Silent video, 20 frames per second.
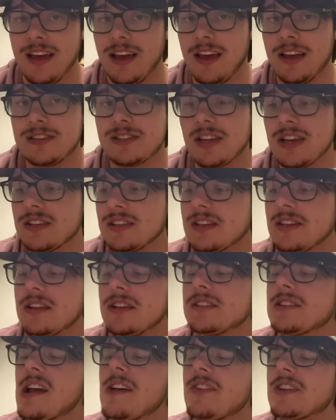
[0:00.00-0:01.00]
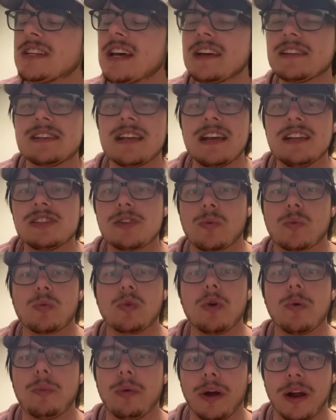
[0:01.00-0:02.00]
It's, it, it's not even a test. It's a
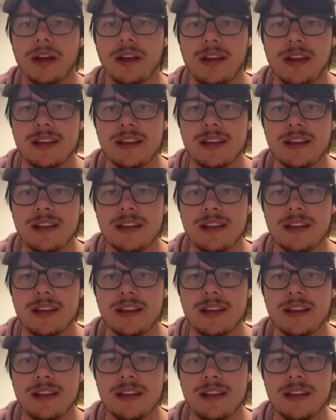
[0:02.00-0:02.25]
rubric.